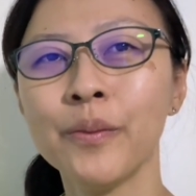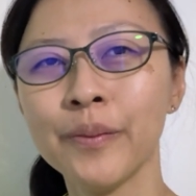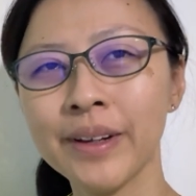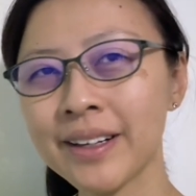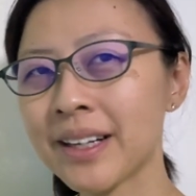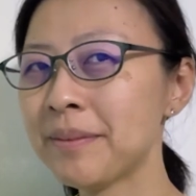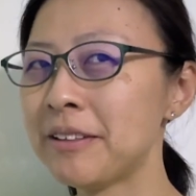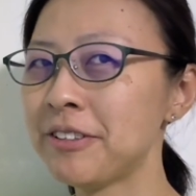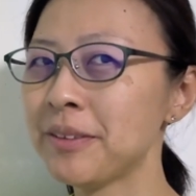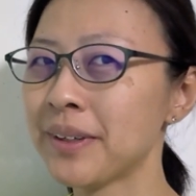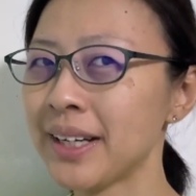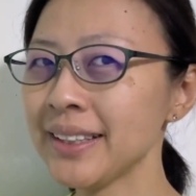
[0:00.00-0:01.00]
Welcome
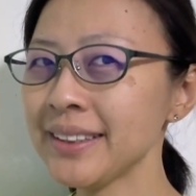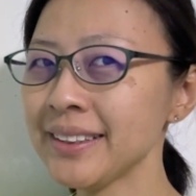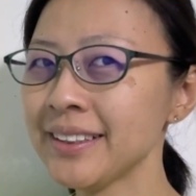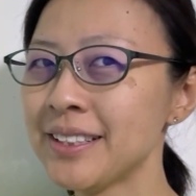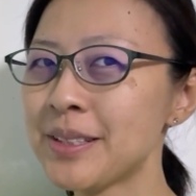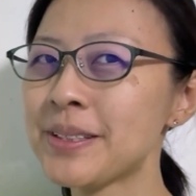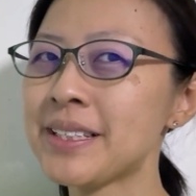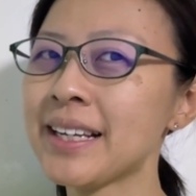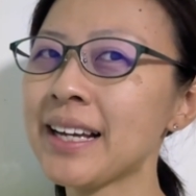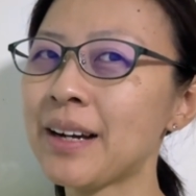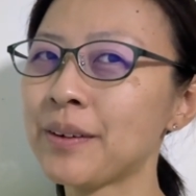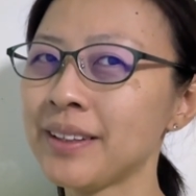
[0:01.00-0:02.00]
everyone. Today
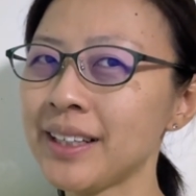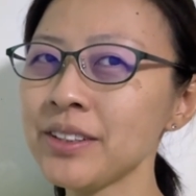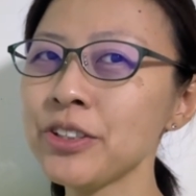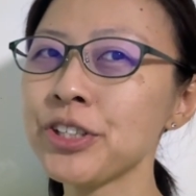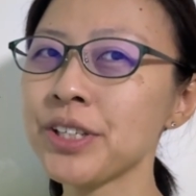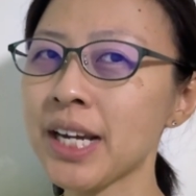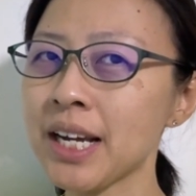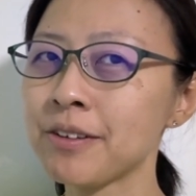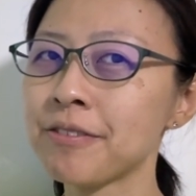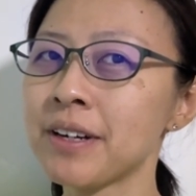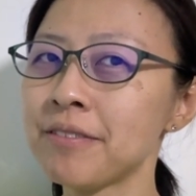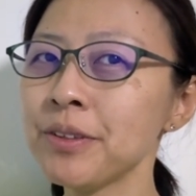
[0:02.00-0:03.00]
I would like to share
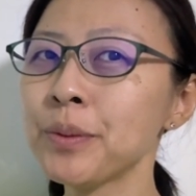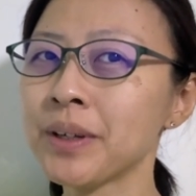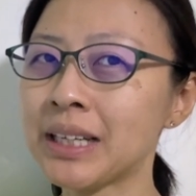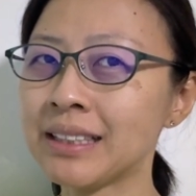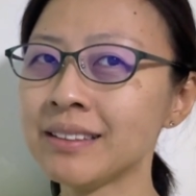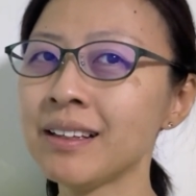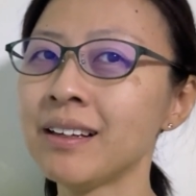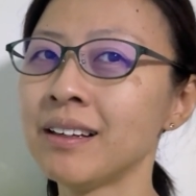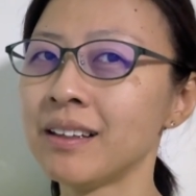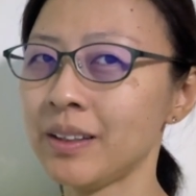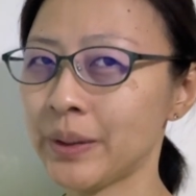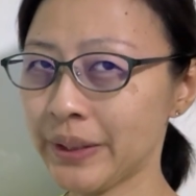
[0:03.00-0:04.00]
with everyone
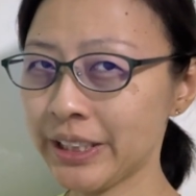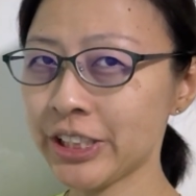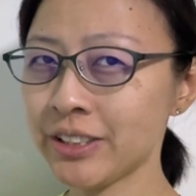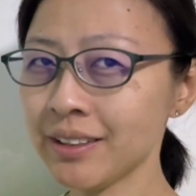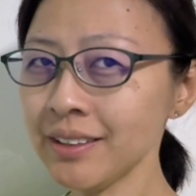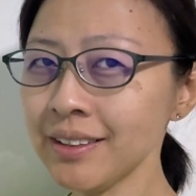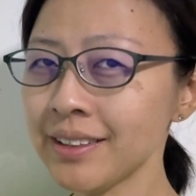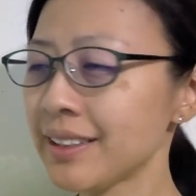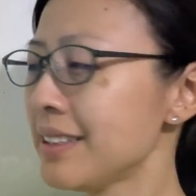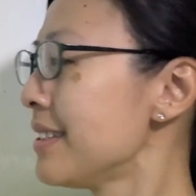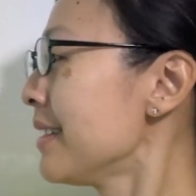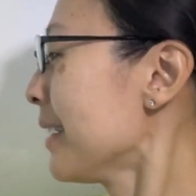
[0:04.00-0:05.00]
a question that
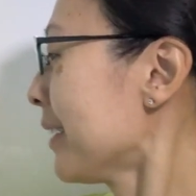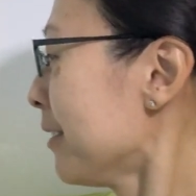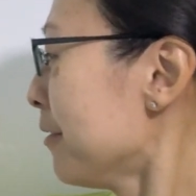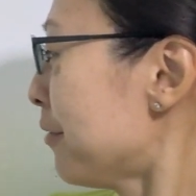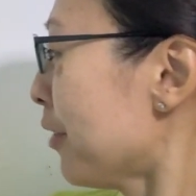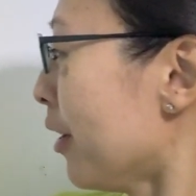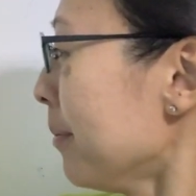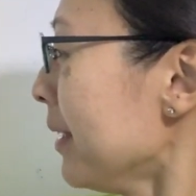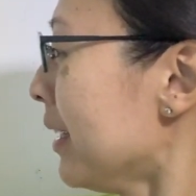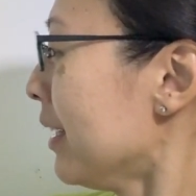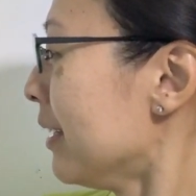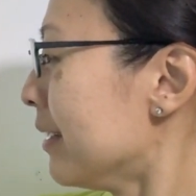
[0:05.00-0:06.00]
is taken from
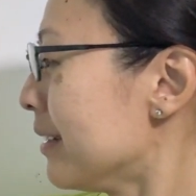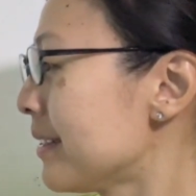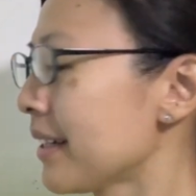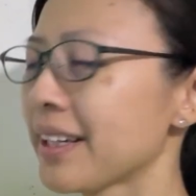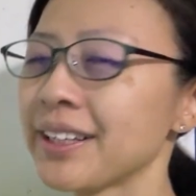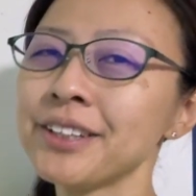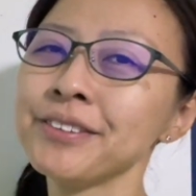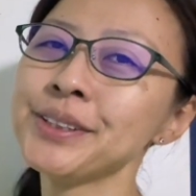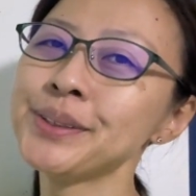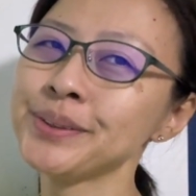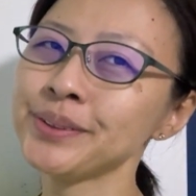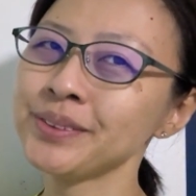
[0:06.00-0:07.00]
a Secondary
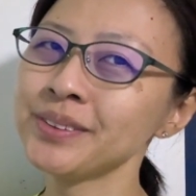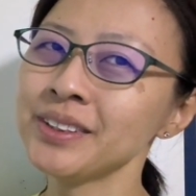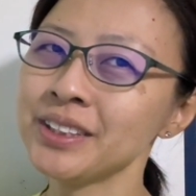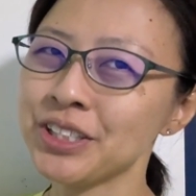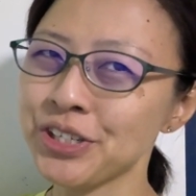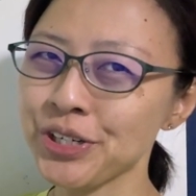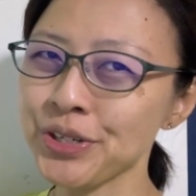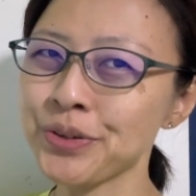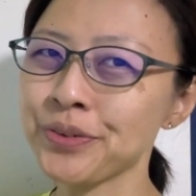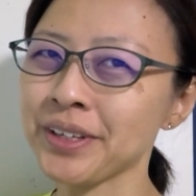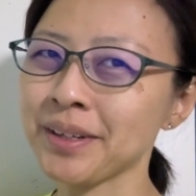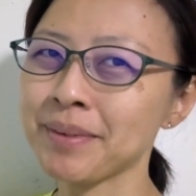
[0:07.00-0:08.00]
2
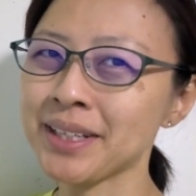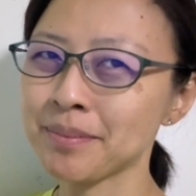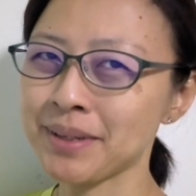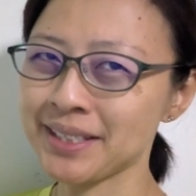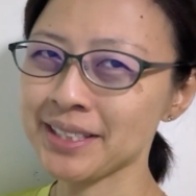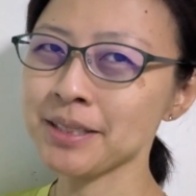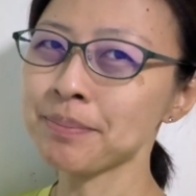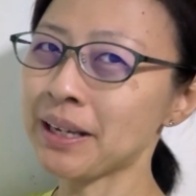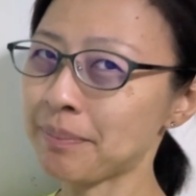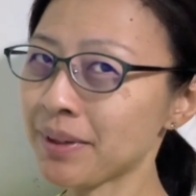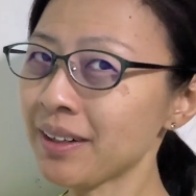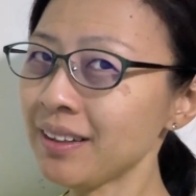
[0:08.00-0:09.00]
G3 Mathematics
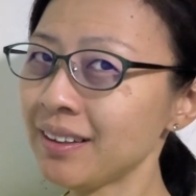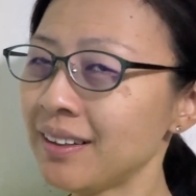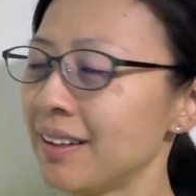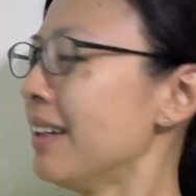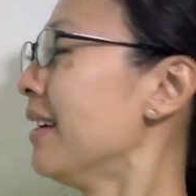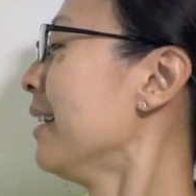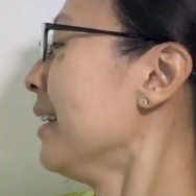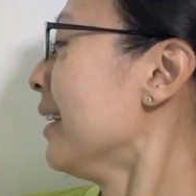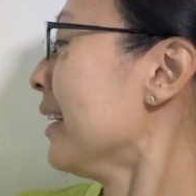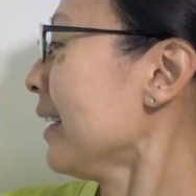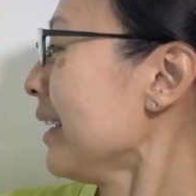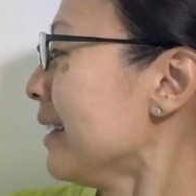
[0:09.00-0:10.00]
paper
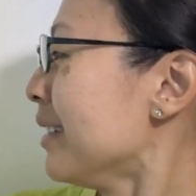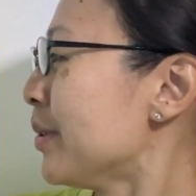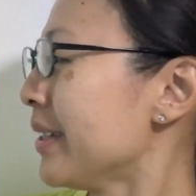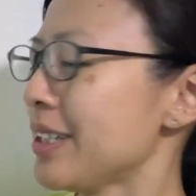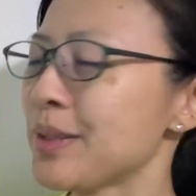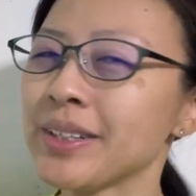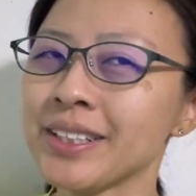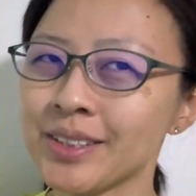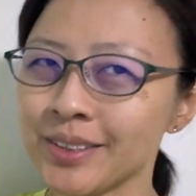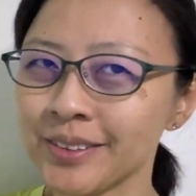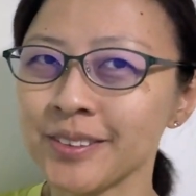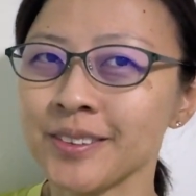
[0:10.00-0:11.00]
in
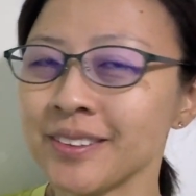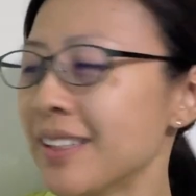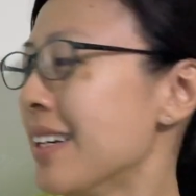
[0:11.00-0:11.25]
2022.